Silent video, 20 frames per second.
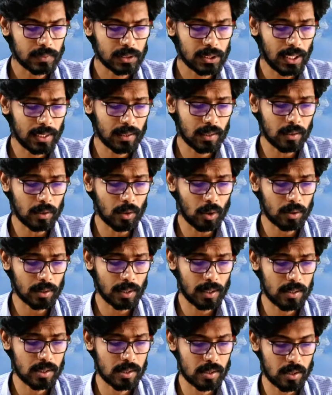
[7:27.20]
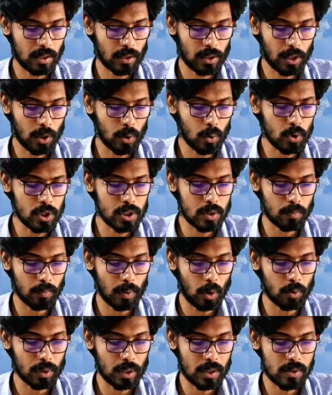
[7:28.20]
In the northeast, huge
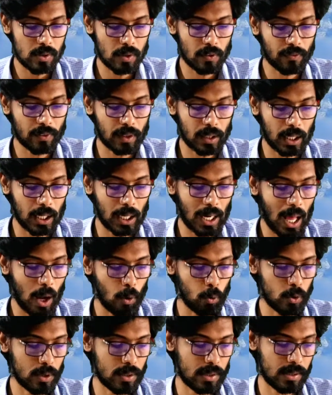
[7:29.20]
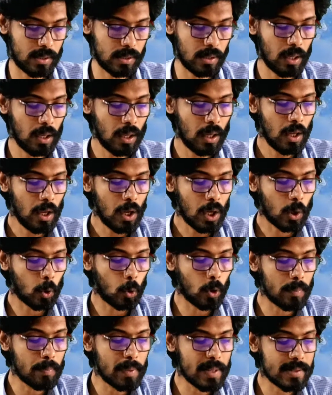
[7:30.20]
mountains of clouds
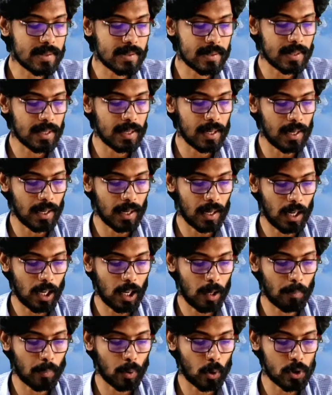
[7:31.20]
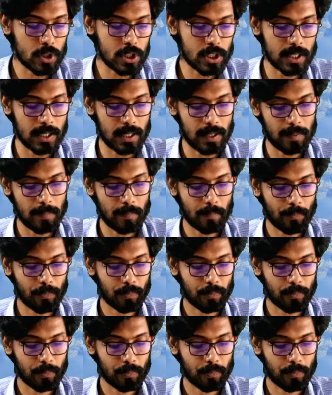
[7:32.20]
could be seen approaching.